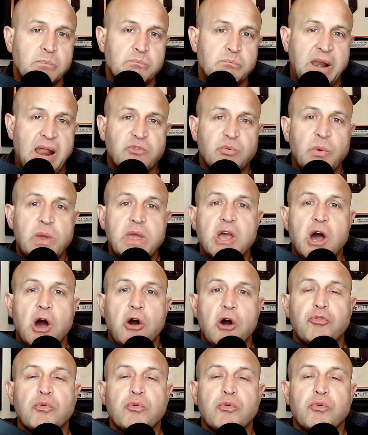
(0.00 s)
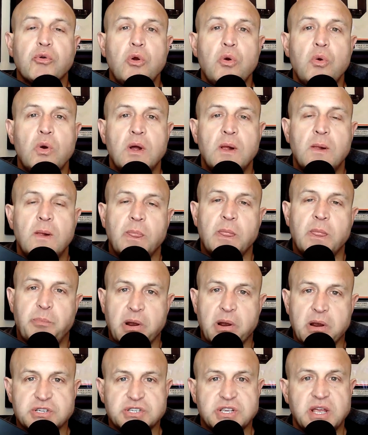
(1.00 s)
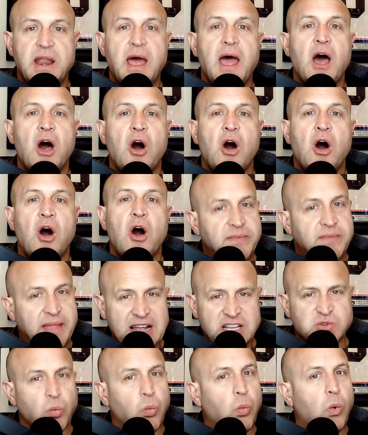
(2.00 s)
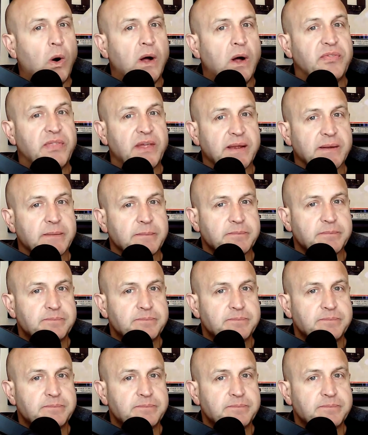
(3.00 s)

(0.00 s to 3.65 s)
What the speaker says: But as we go through the personnel, that's one thing.